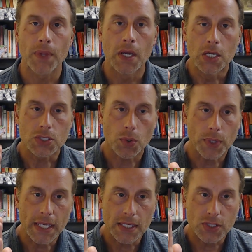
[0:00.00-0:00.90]
So we
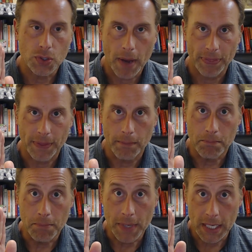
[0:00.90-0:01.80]
get to about the
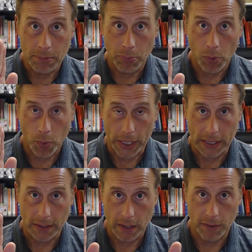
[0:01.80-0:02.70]
midpoint
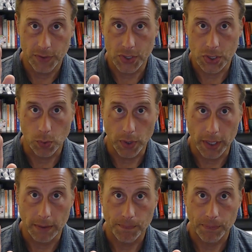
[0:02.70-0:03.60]
of the story,
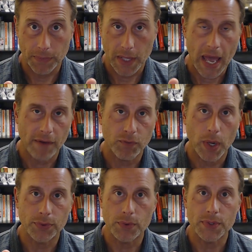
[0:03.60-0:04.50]
halfway
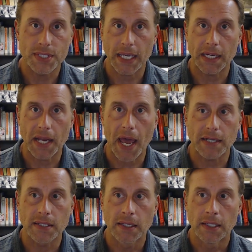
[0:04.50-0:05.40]
through the second act.
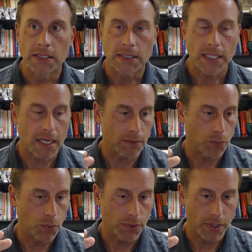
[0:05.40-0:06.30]
And
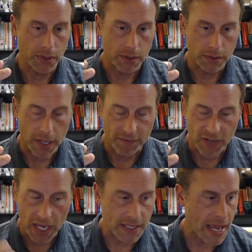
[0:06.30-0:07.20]
they've
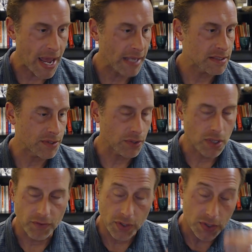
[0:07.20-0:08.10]
got gnats, they're
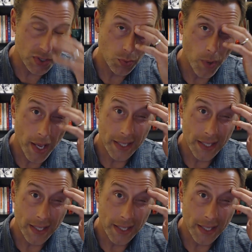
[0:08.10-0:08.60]
covered in sweat,